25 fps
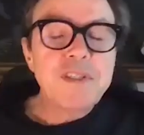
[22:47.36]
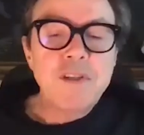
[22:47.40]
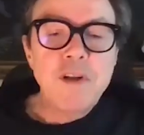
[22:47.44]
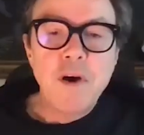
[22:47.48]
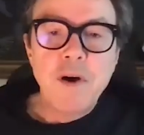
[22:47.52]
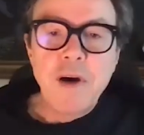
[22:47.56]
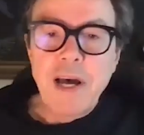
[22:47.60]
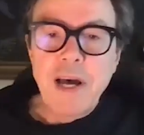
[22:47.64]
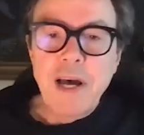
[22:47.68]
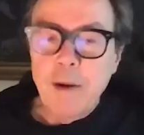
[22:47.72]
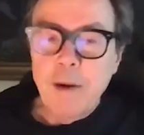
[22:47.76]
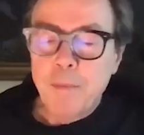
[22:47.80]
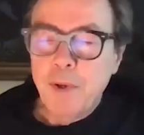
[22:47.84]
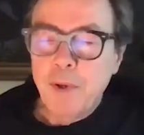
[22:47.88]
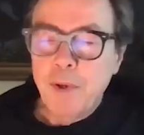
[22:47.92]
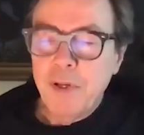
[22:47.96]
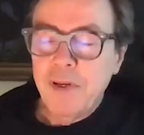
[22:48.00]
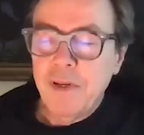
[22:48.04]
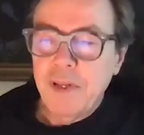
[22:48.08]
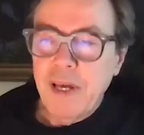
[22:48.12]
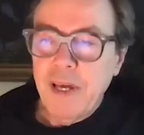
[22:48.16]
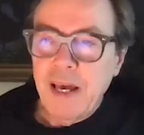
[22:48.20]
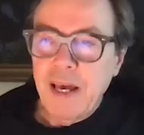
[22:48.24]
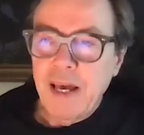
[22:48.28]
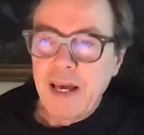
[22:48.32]
not
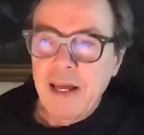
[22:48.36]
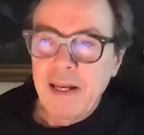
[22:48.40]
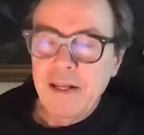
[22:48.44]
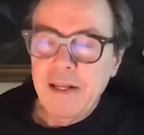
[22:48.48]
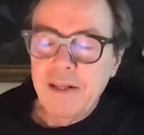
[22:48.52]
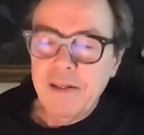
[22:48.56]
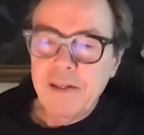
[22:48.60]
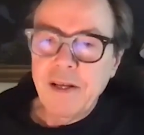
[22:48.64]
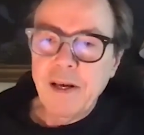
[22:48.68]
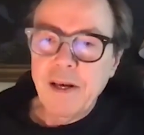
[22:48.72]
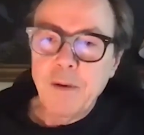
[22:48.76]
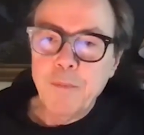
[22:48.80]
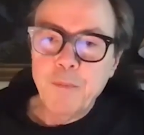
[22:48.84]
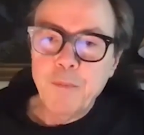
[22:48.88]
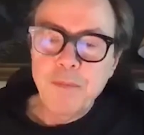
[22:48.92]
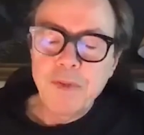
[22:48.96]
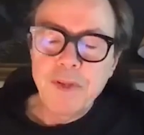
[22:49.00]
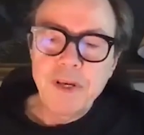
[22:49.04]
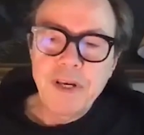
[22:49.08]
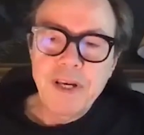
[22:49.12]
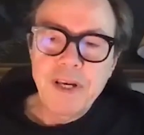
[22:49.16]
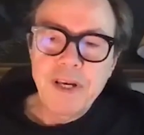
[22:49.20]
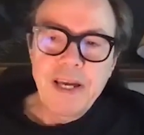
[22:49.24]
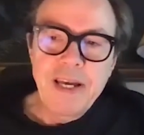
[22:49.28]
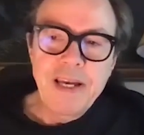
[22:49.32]
happened. And
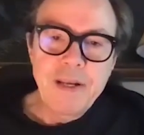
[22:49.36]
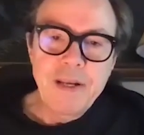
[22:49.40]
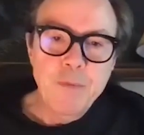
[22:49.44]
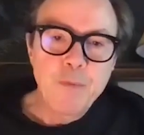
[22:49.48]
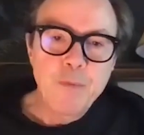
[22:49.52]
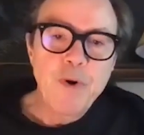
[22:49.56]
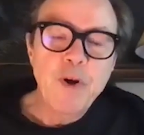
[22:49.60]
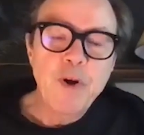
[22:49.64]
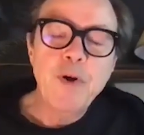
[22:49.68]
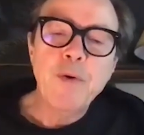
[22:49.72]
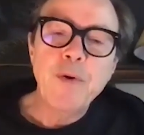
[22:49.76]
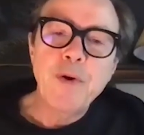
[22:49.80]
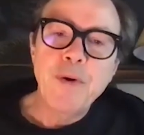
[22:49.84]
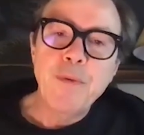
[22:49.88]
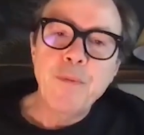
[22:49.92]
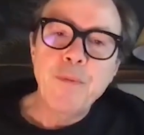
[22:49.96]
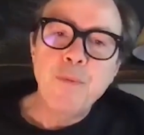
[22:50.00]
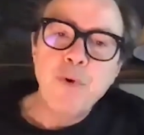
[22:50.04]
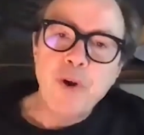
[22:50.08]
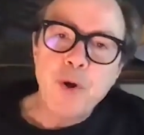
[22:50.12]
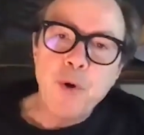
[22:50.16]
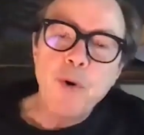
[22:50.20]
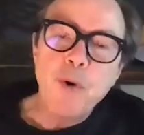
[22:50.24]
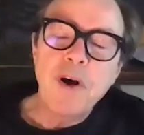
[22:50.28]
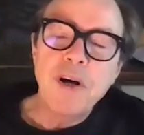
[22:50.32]
it
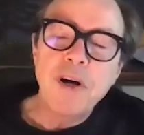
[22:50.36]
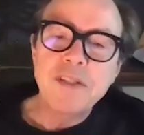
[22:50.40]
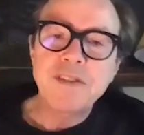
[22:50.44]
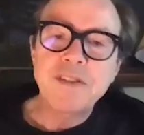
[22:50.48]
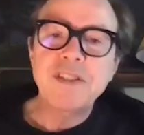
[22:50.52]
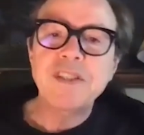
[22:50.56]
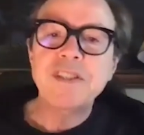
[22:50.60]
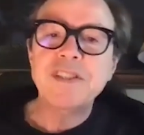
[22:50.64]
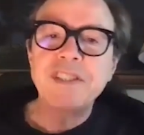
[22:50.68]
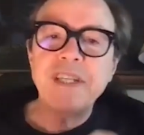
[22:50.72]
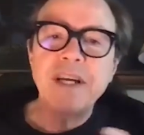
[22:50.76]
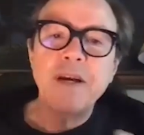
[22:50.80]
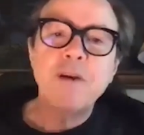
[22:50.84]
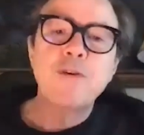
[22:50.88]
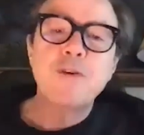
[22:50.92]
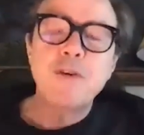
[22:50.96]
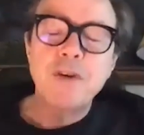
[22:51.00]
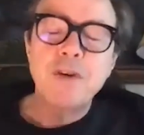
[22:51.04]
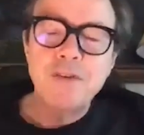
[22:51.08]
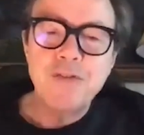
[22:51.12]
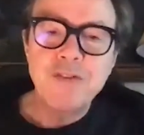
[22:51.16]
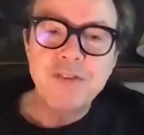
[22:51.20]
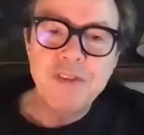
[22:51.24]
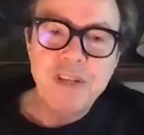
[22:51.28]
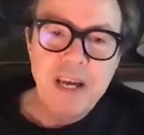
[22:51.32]
requires the Secretary
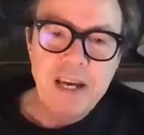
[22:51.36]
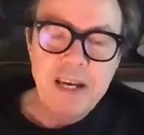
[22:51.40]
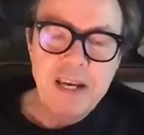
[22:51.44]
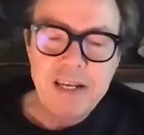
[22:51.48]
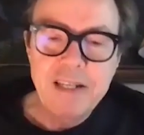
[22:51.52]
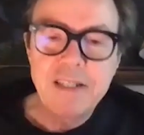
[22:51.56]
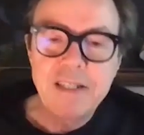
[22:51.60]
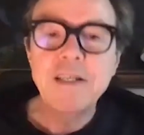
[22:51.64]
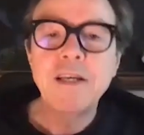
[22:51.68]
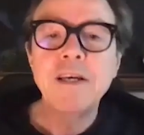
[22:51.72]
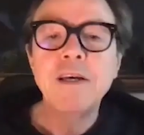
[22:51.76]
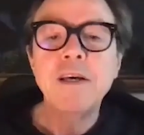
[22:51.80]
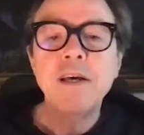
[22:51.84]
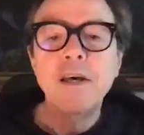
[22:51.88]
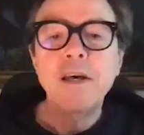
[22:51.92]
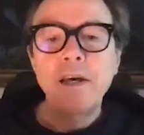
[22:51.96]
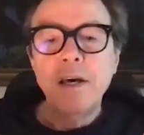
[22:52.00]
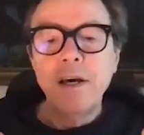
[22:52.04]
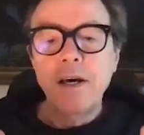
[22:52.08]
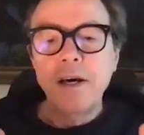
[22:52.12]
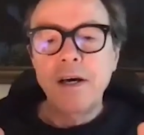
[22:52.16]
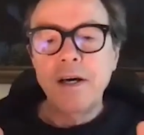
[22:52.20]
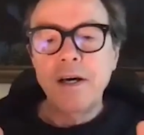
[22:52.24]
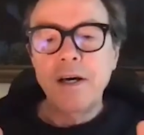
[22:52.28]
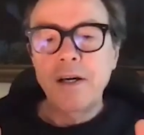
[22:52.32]
of State
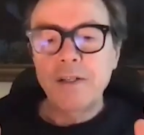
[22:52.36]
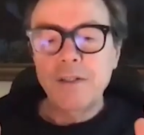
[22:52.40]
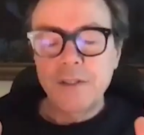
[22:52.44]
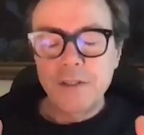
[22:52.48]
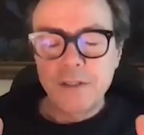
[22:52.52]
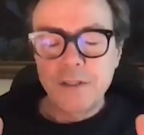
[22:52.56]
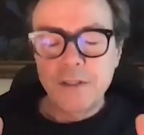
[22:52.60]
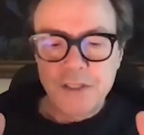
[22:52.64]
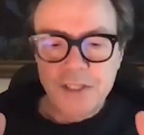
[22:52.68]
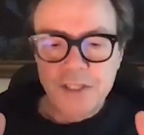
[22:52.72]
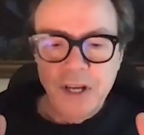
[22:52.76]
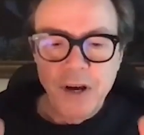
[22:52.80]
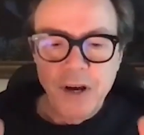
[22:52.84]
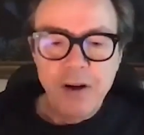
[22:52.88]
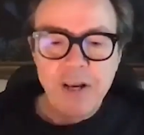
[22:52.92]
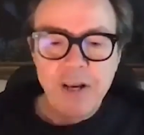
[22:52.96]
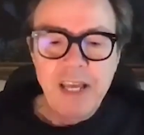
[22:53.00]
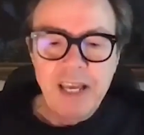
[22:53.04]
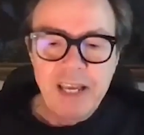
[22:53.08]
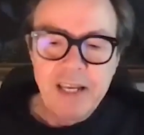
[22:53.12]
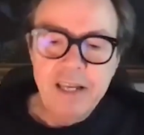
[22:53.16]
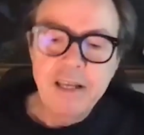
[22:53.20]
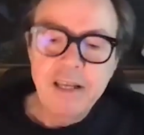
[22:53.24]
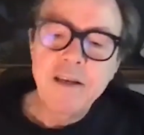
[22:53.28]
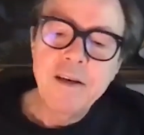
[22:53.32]

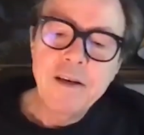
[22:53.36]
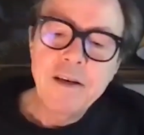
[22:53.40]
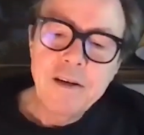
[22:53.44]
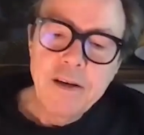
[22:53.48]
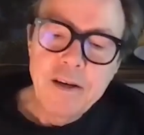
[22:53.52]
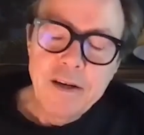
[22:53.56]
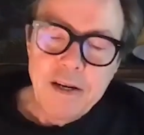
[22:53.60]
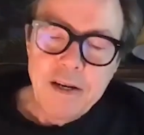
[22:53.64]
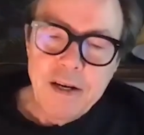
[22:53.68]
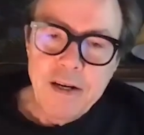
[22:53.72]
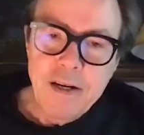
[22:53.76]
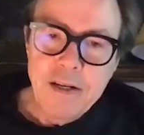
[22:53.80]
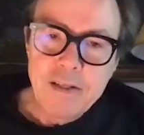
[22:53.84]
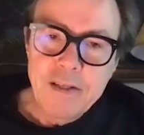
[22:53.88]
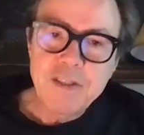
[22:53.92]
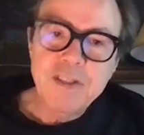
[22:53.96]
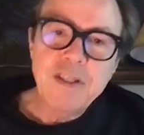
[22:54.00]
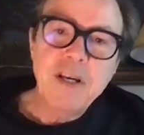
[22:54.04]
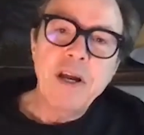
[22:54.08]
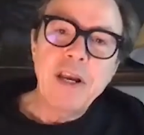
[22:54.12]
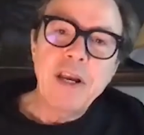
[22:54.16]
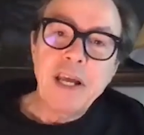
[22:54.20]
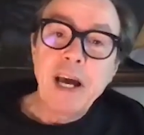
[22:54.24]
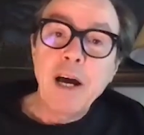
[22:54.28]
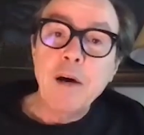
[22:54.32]
signing
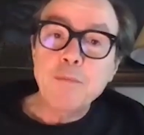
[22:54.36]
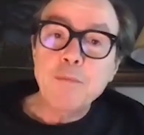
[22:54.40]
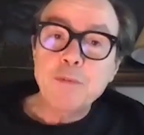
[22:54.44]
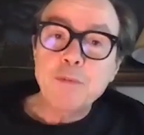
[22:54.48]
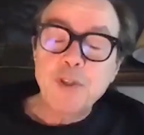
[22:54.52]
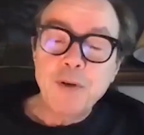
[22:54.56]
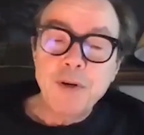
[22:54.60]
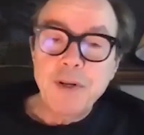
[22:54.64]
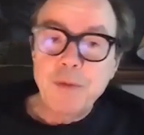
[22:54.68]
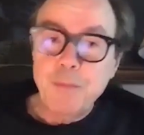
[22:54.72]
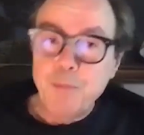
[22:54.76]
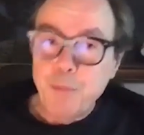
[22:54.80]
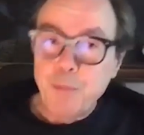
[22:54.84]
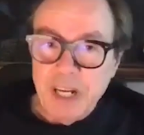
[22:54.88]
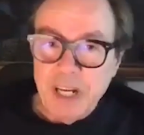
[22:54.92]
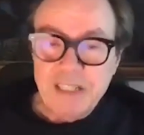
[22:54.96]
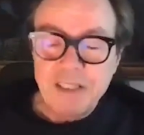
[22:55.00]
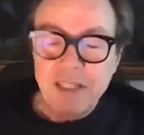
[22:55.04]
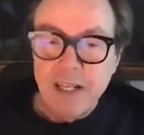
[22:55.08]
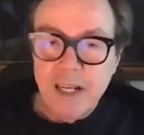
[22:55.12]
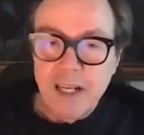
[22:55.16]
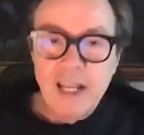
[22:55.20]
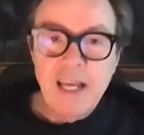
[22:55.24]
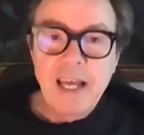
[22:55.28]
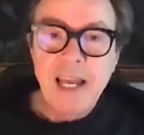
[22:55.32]
up to it,
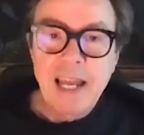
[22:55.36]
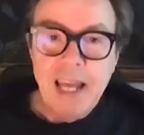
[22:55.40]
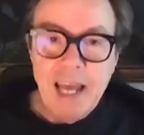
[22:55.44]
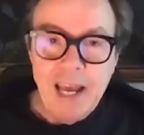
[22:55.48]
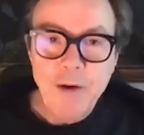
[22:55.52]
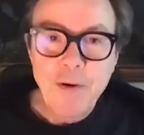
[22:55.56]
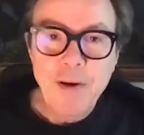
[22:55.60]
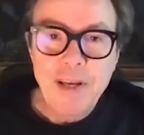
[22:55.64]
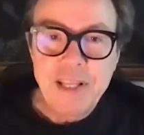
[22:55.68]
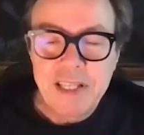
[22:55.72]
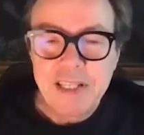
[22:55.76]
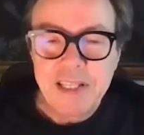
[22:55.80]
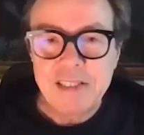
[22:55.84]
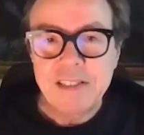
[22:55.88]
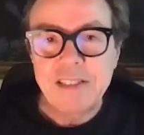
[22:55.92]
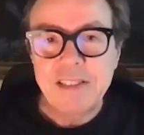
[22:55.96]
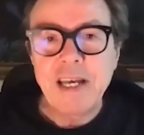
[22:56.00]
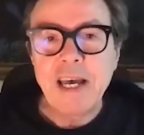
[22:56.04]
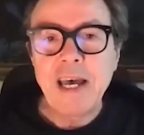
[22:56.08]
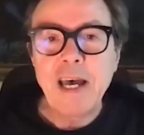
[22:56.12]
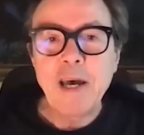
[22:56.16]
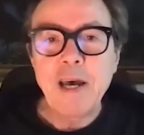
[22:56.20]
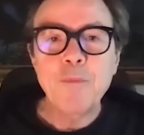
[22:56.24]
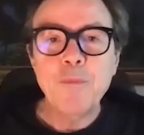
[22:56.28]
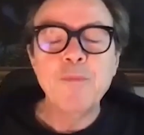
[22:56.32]
basically allowing this to
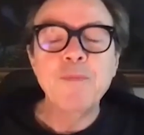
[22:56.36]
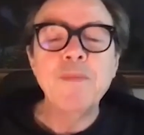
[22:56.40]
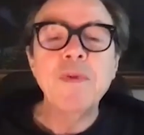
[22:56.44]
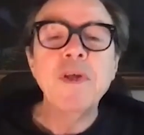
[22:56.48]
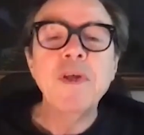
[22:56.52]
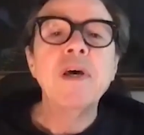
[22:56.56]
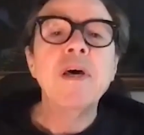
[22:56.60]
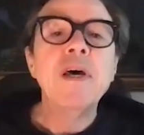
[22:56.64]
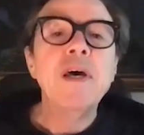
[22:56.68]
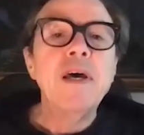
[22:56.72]
happen.